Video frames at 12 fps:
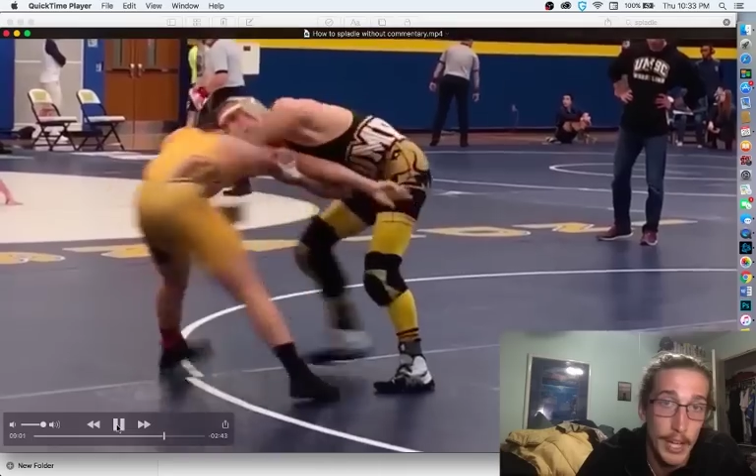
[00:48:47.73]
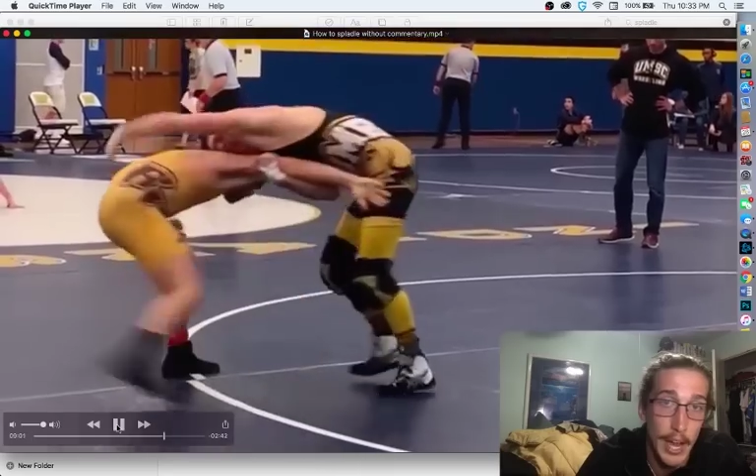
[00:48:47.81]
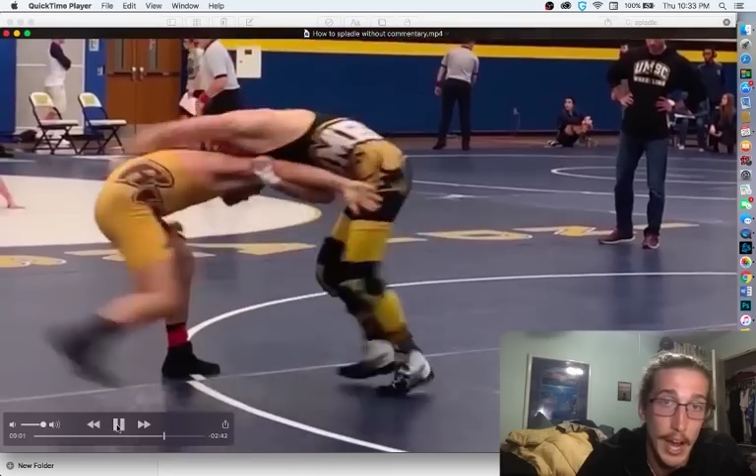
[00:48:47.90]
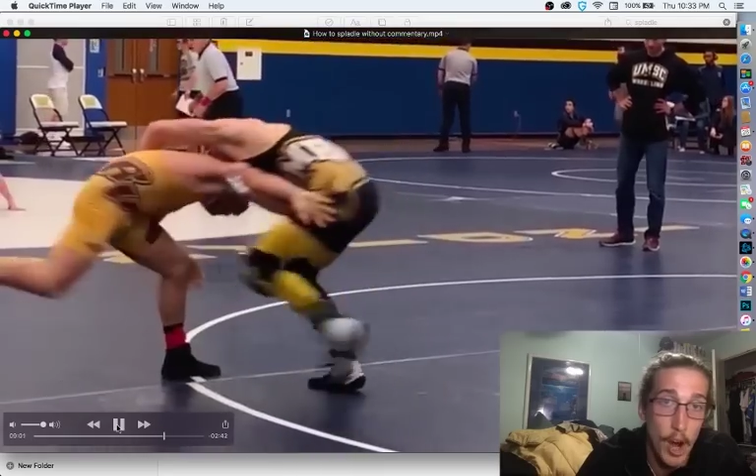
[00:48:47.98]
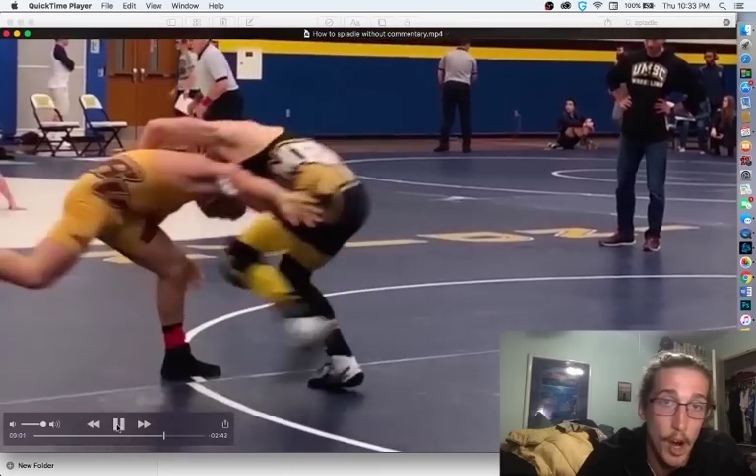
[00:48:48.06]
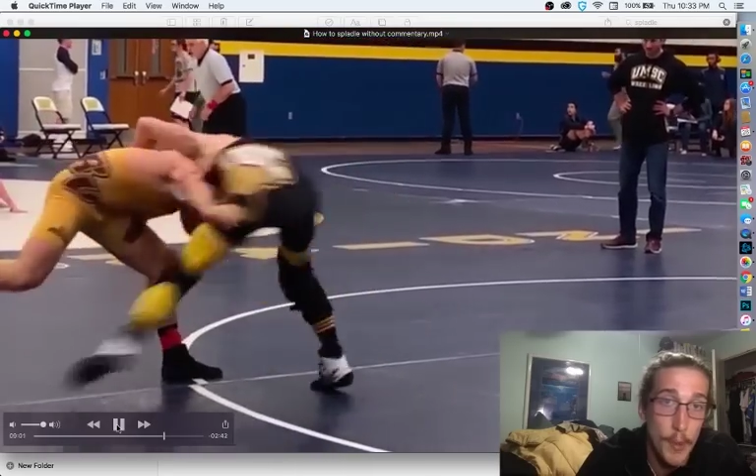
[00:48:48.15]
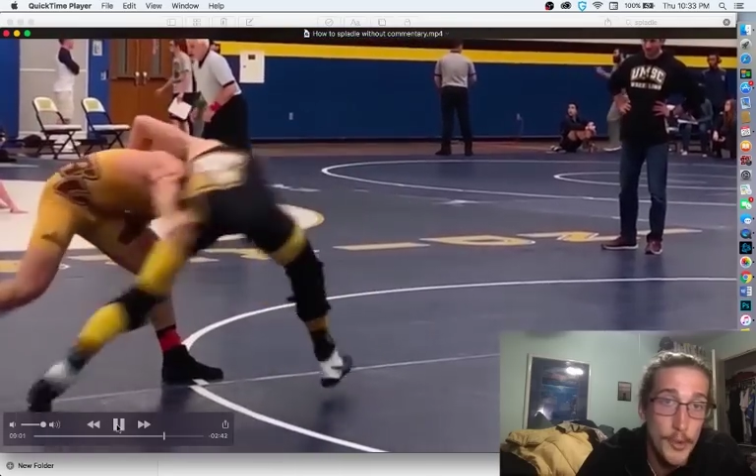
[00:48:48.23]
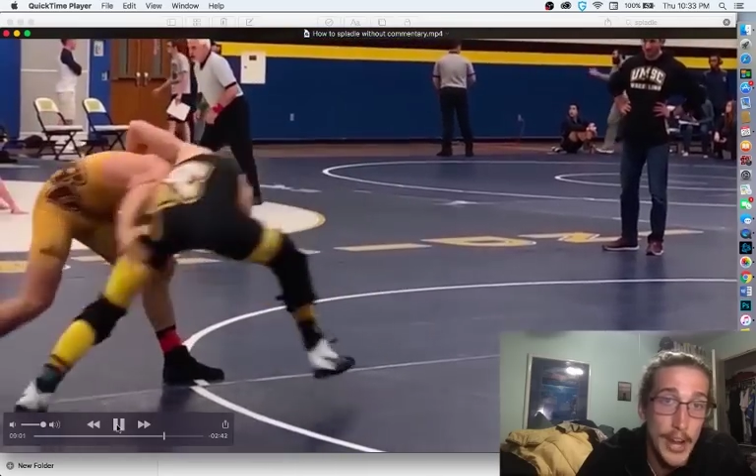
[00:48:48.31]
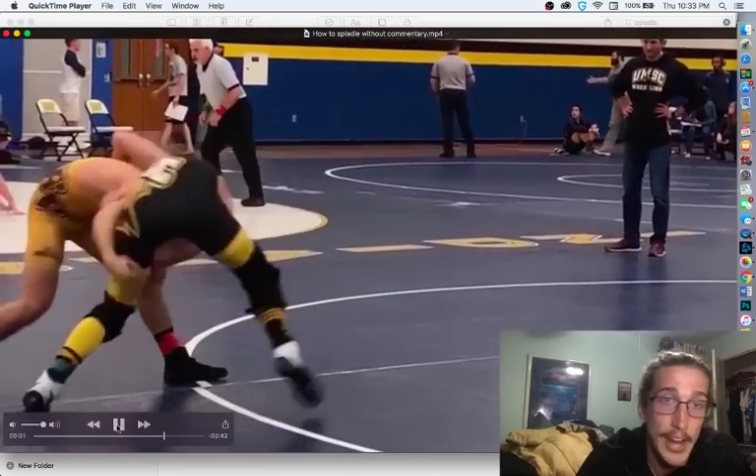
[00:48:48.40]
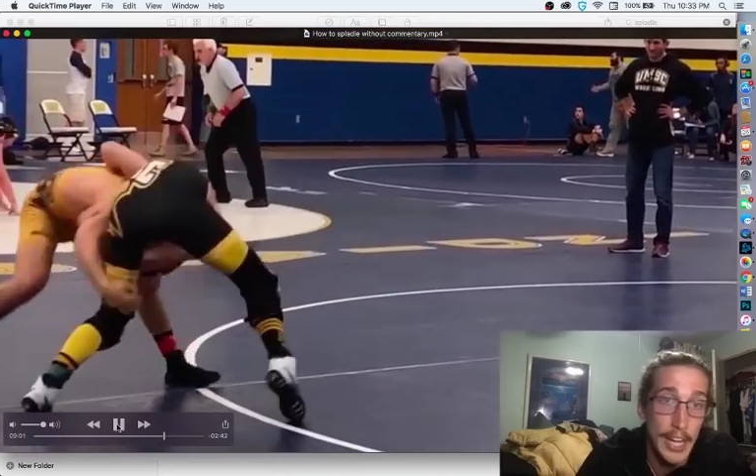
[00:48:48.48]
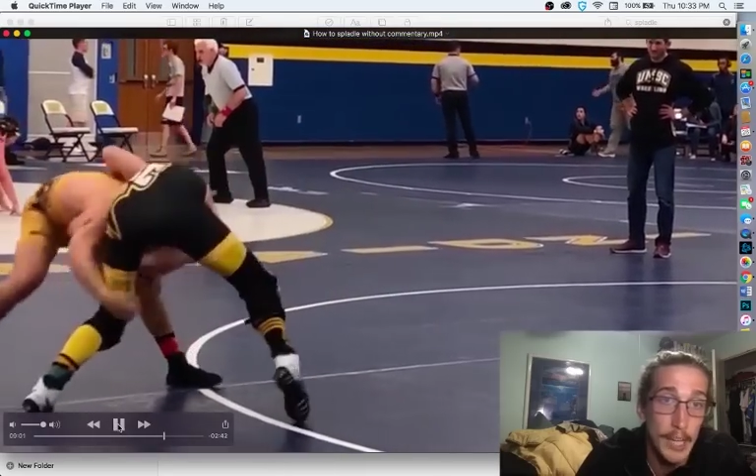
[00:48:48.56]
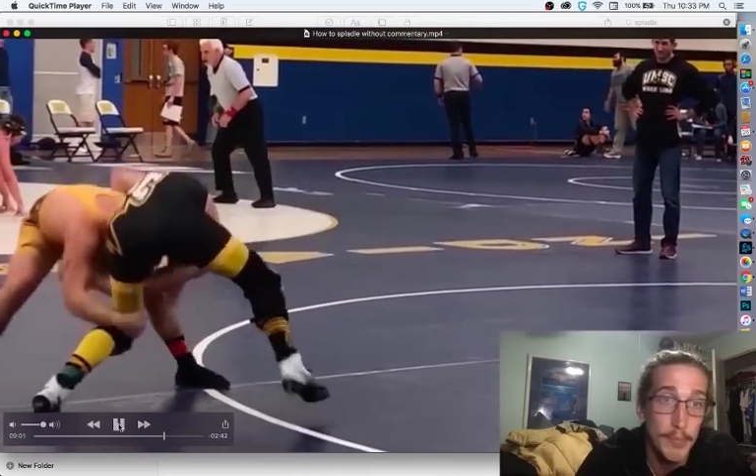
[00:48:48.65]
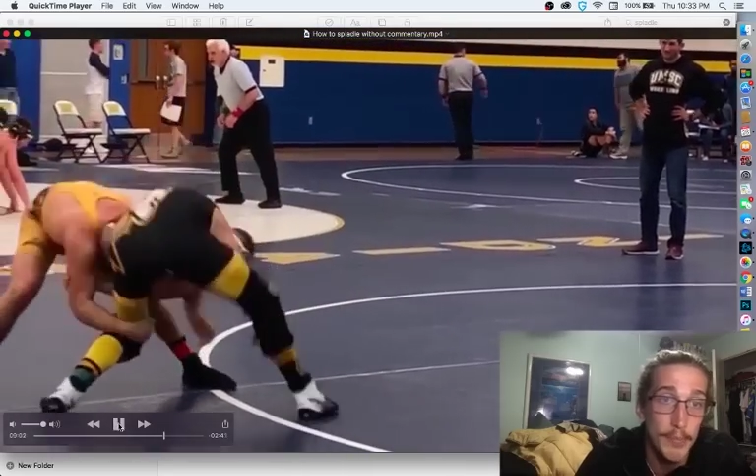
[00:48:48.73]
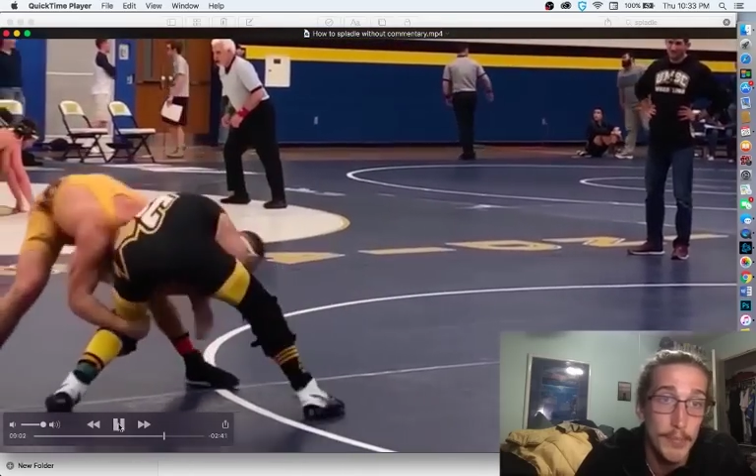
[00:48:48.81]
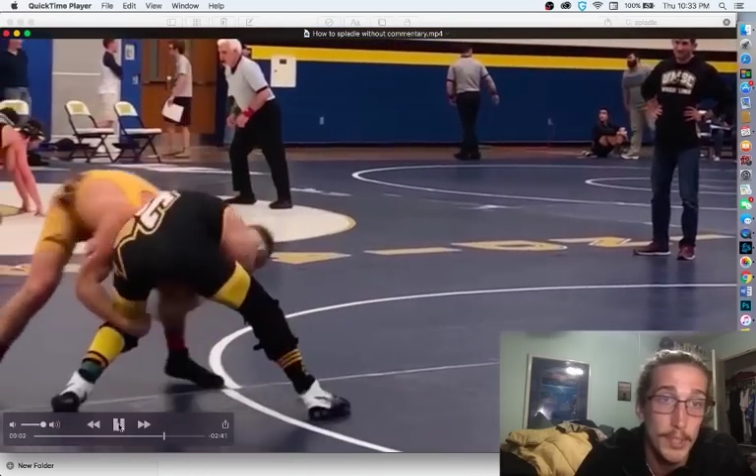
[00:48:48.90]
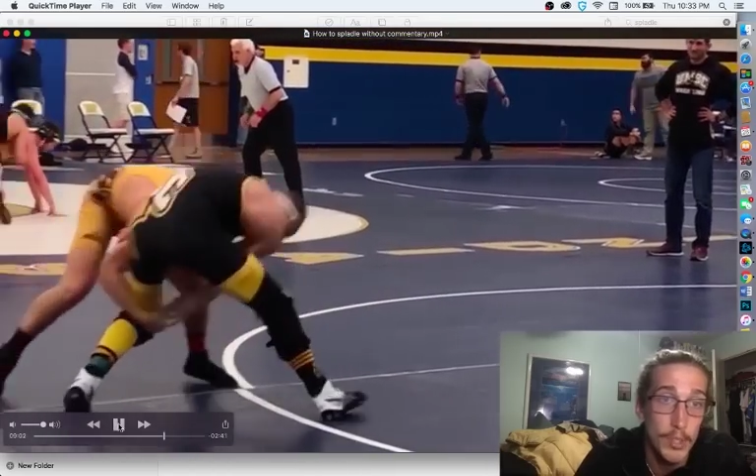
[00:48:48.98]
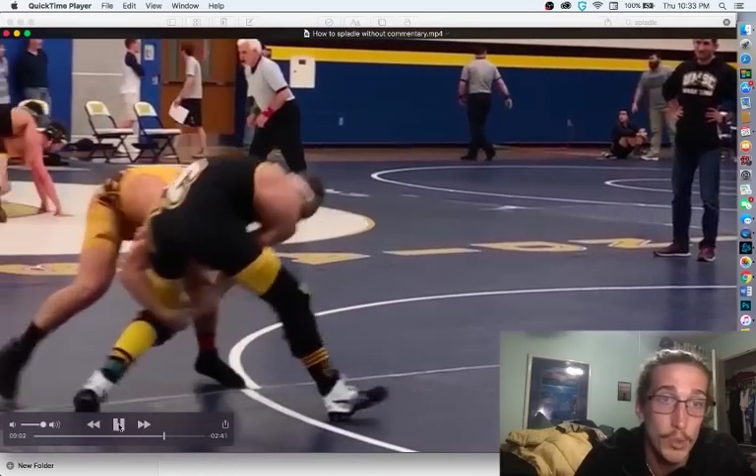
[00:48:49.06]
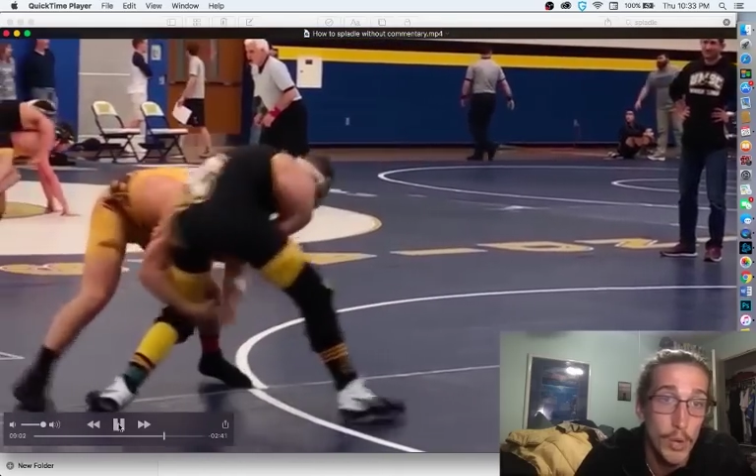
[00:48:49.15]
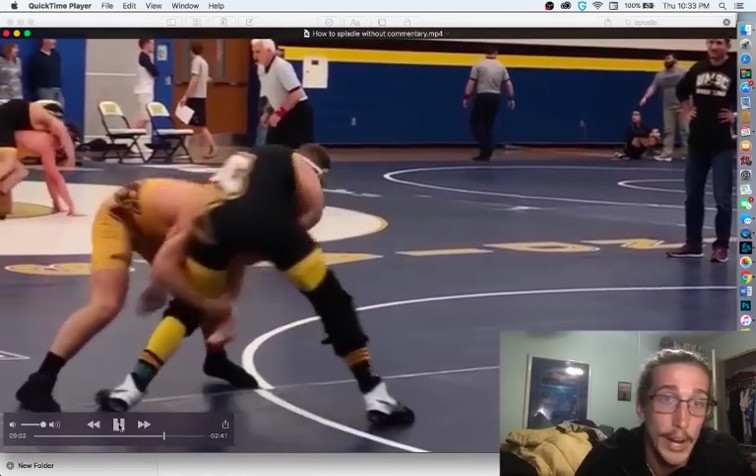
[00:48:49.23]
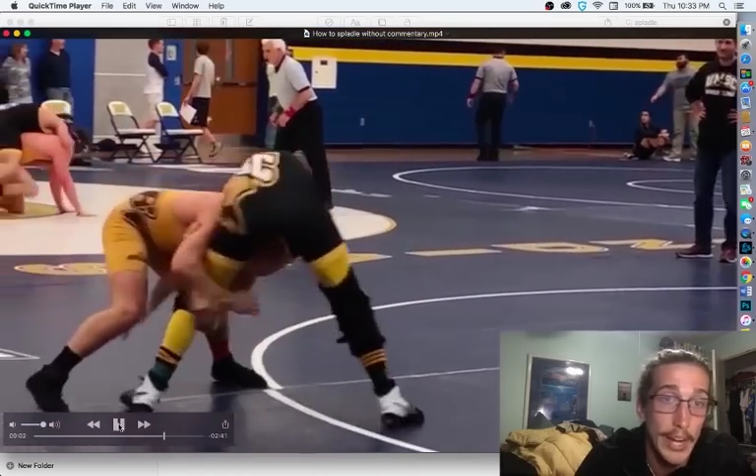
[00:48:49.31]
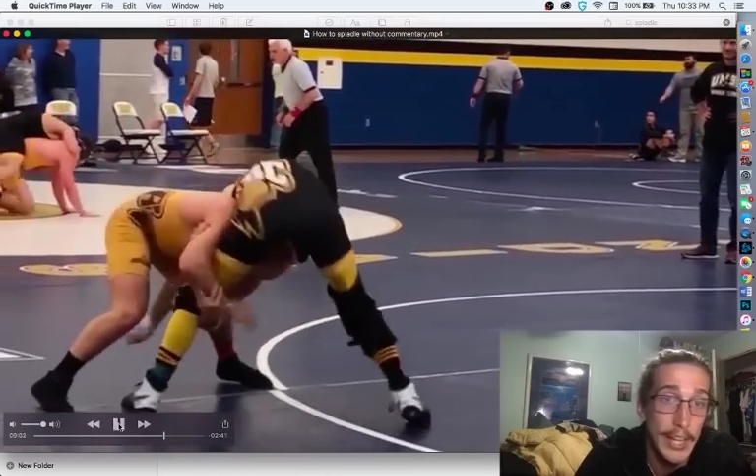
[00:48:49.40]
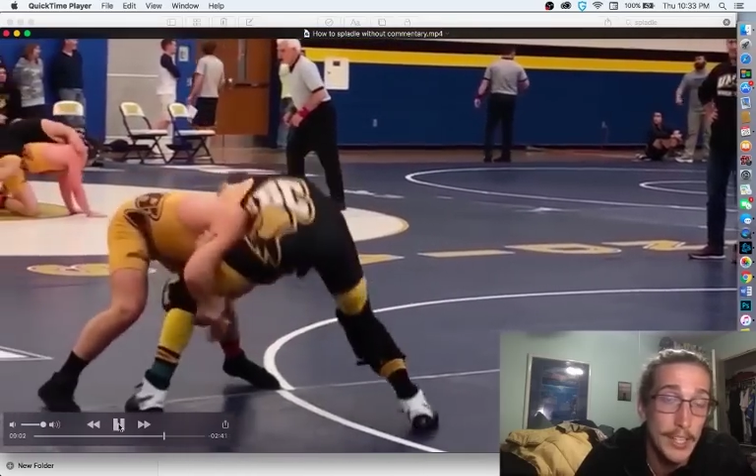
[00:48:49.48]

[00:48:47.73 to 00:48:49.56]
I arm drag him right